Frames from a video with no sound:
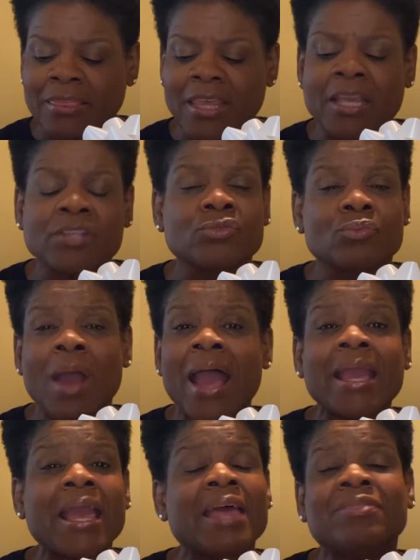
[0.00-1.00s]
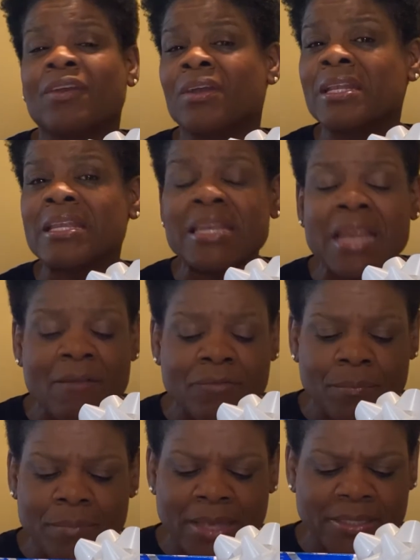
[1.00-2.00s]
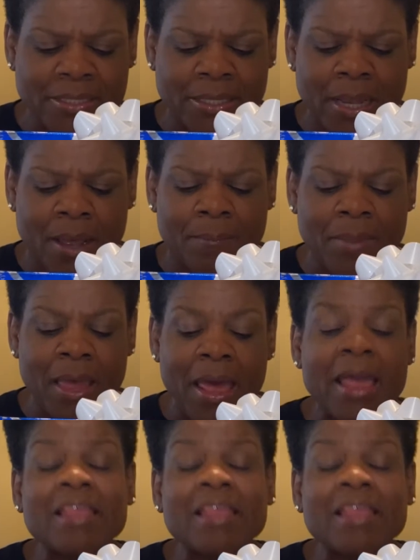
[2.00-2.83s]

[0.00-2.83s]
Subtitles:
things right and they're never messing up.